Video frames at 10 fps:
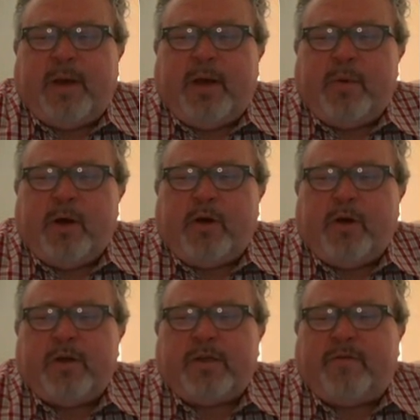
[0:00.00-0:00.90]

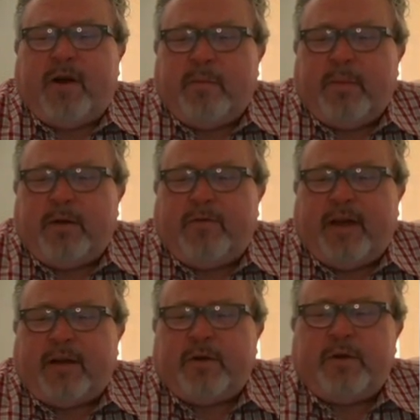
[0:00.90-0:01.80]
biomarkers, environmental
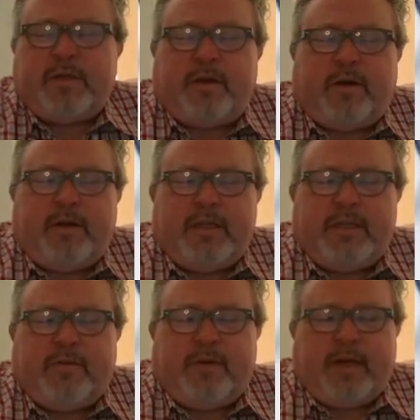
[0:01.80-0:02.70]
factors, all these
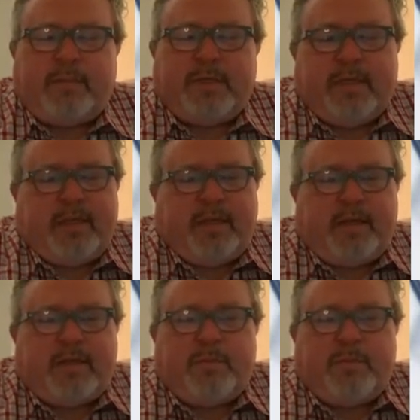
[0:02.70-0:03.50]
different types of things,